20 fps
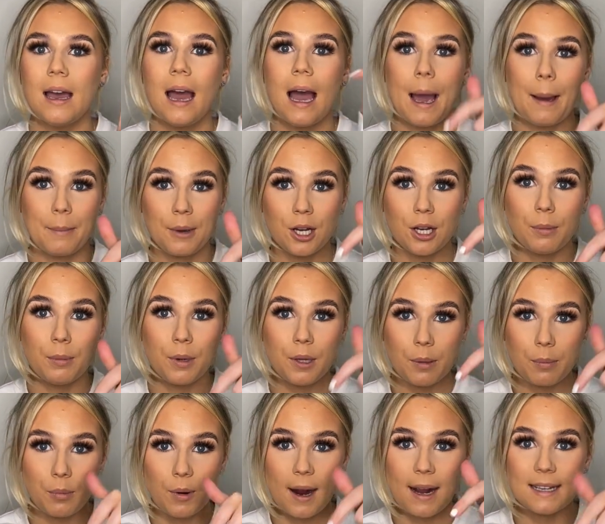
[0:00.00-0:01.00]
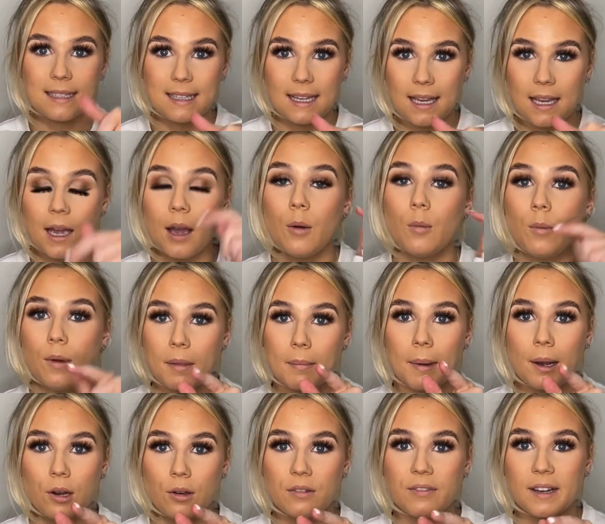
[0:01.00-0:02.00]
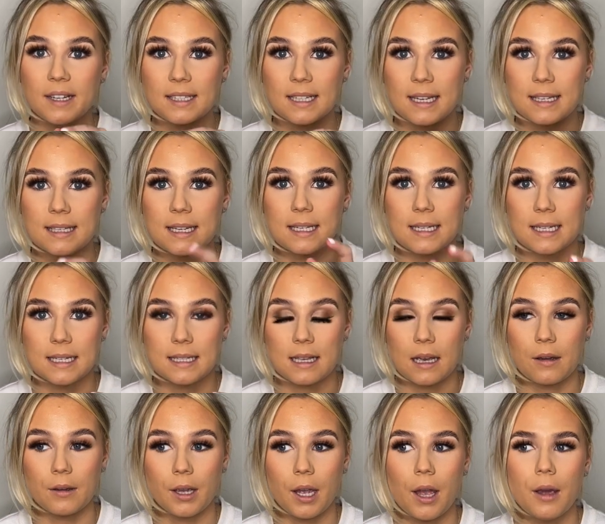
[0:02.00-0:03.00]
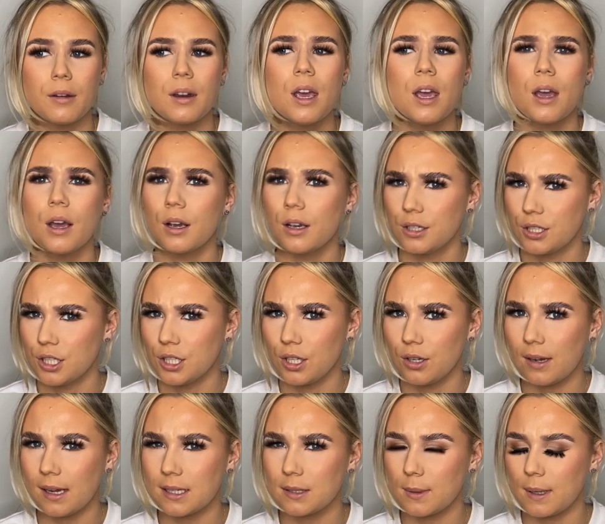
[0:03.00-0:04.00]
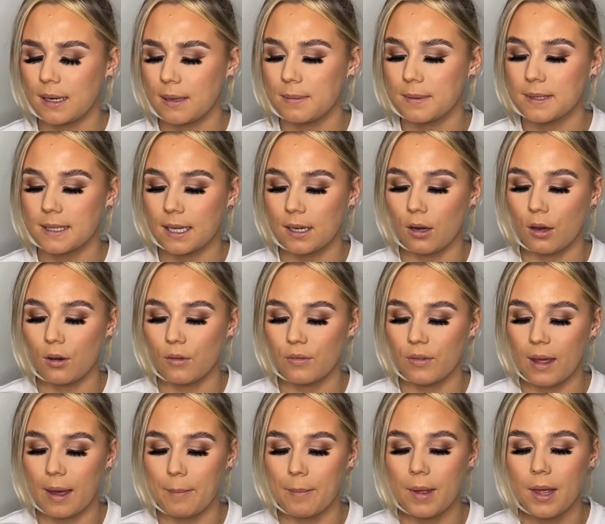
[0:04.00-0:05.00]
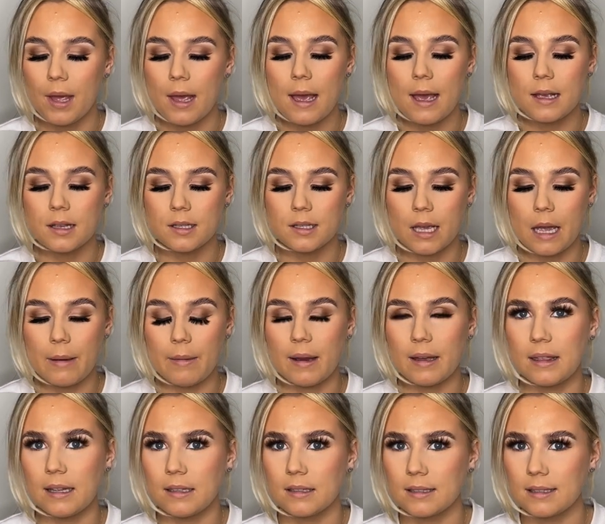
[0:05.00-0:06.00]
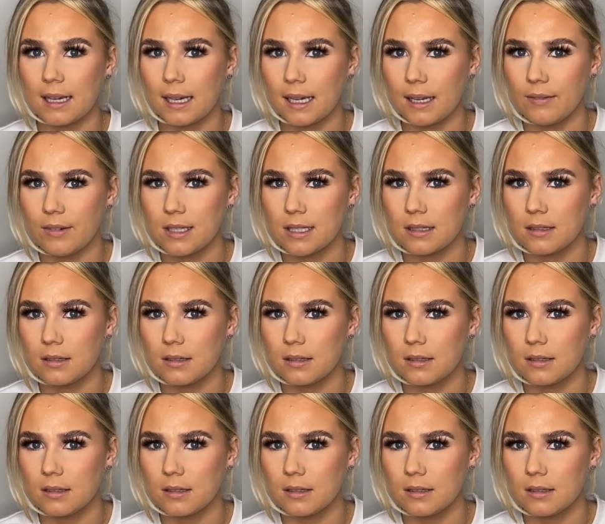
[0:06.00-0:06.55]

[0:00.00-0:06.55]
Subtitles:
I'm going to put the price here with my Look Fantastic discount code because you do get 20% off them. So I think, does that give it